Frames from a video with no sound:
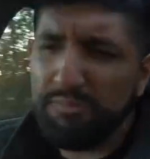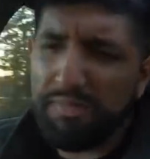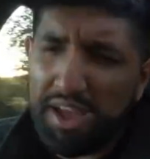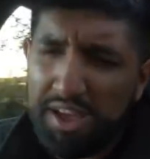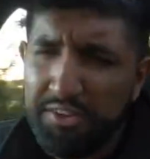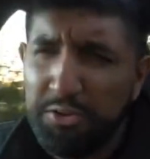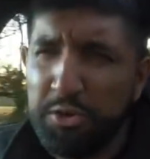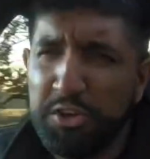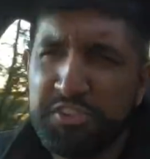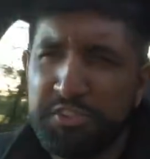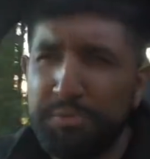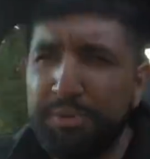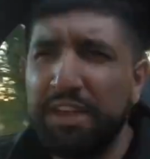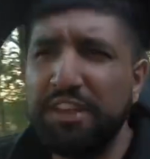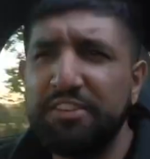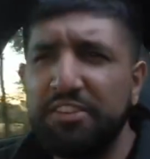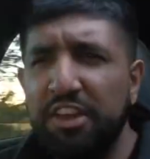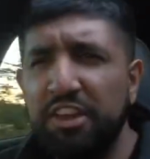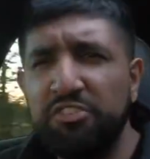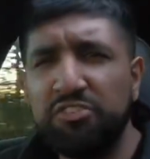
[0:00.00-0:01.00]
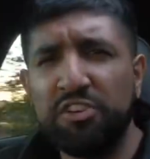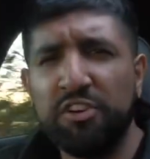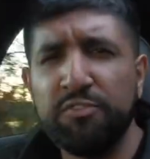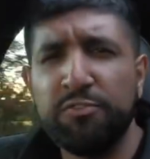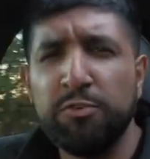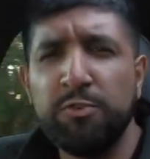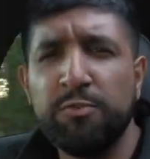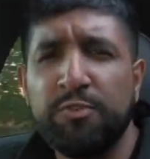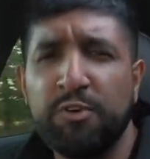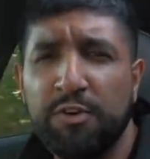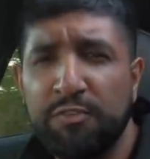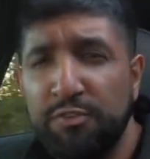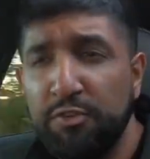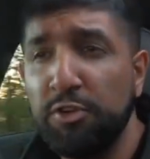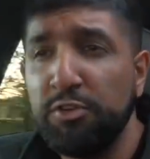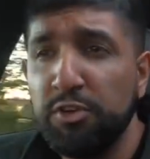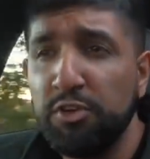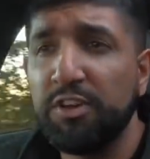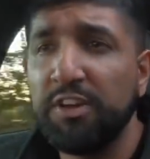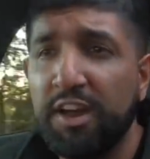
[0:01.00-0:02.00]
I know it's a bit of deja vu for a few
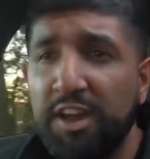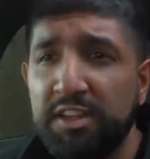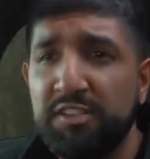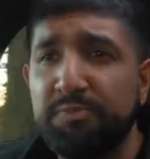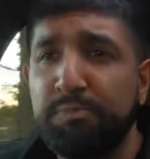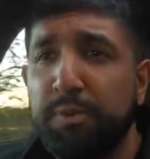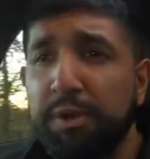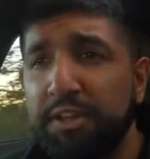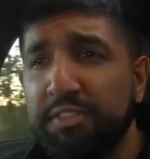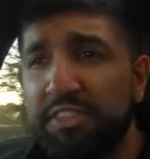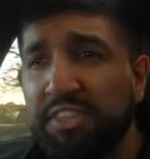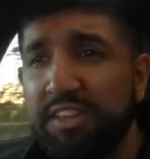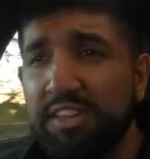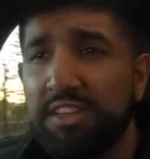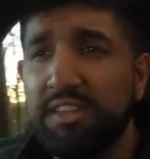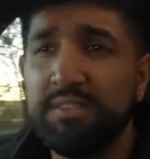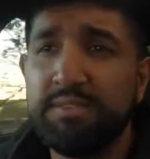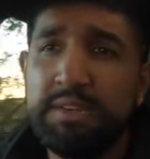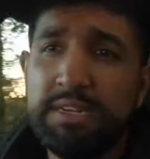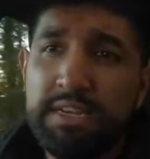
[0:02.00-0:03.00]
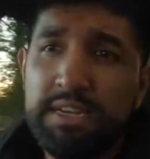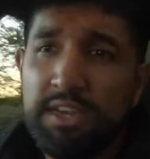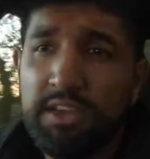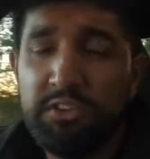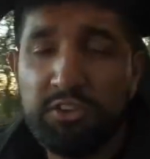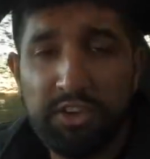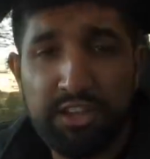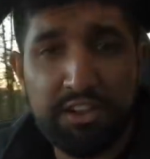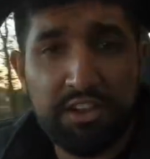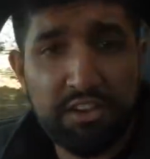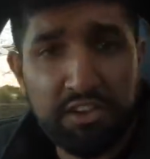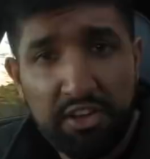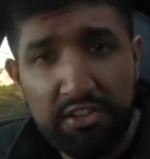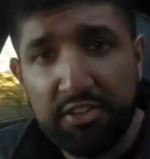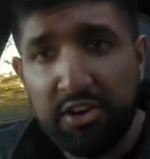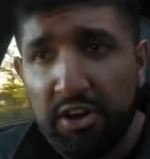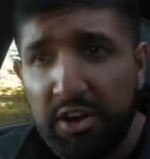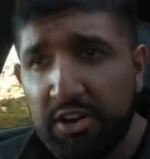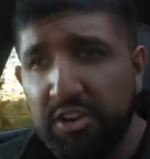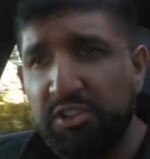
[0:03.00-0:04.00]
of you guys, probably thinking you're in
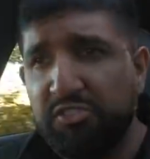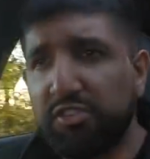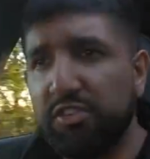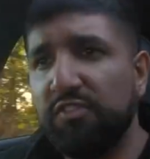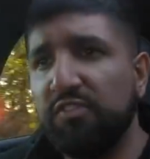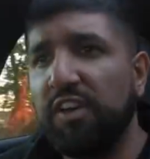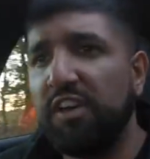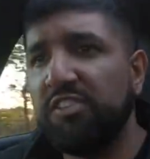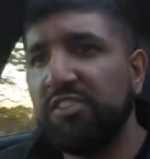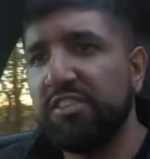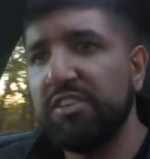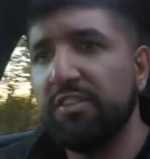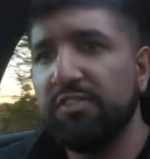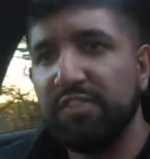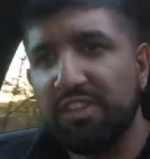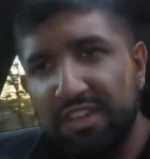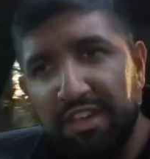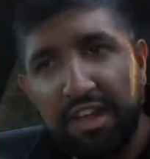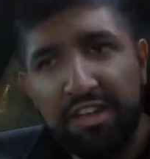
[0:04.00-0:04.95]
another RS3 facelift.